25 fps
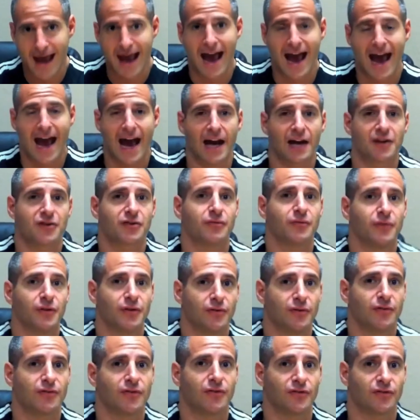actually
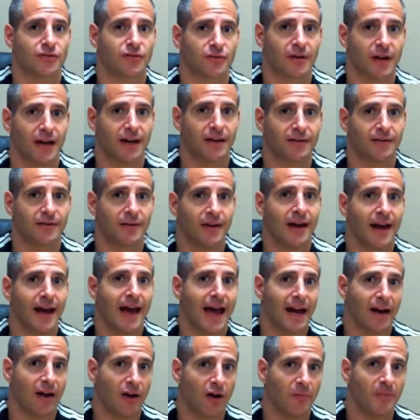reduces stress
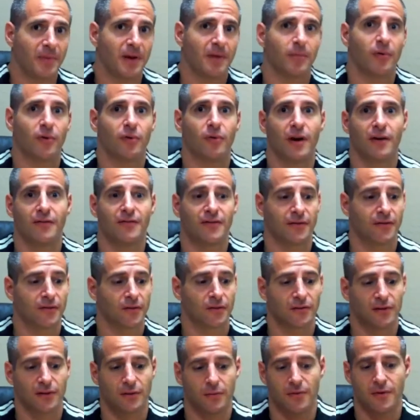and help people who have
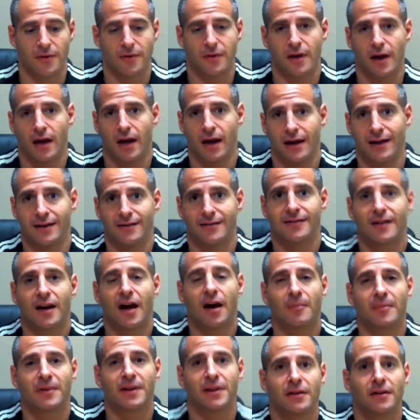difficulty with
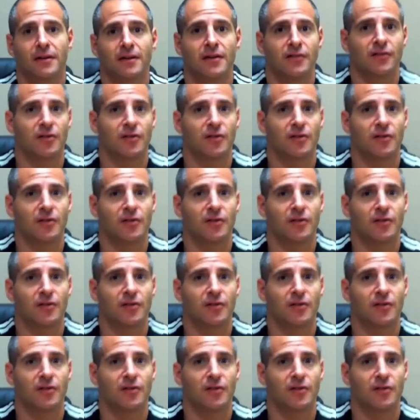insomnia,